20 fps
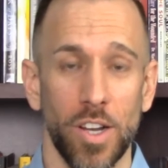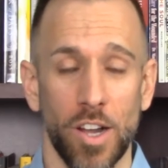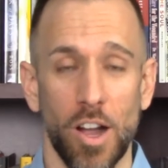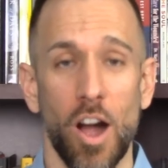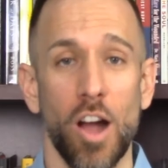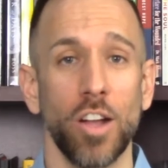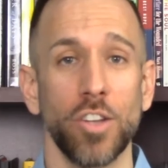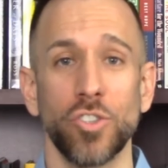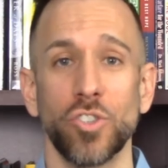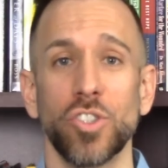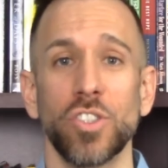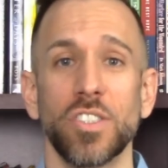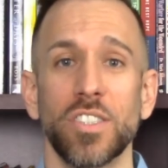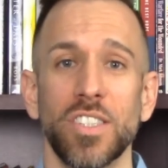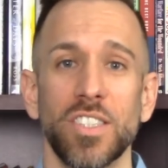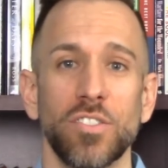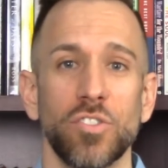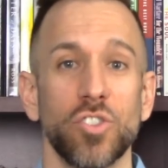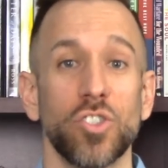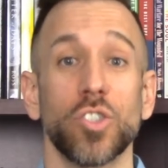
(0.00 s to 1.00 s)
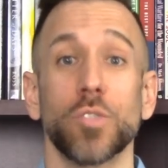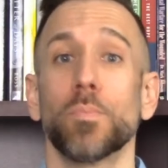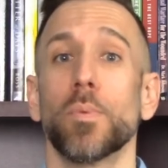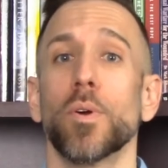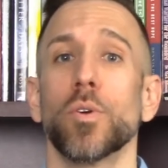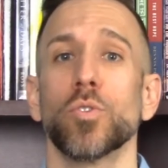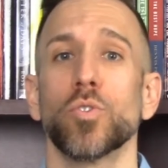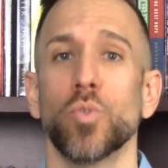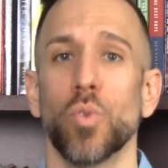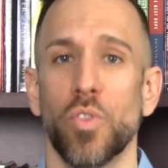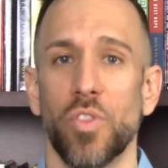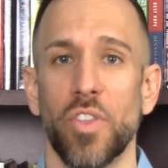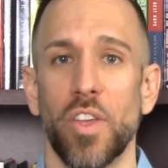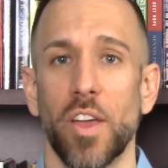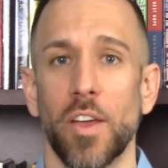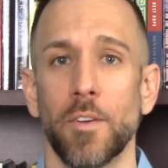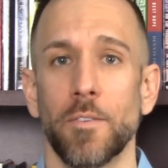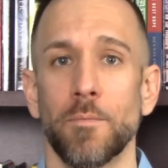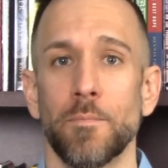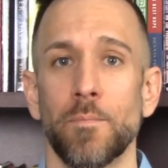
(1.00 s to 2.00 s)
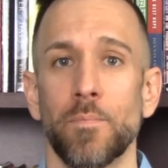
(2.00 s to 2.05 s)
Conscience is a spiritual thing.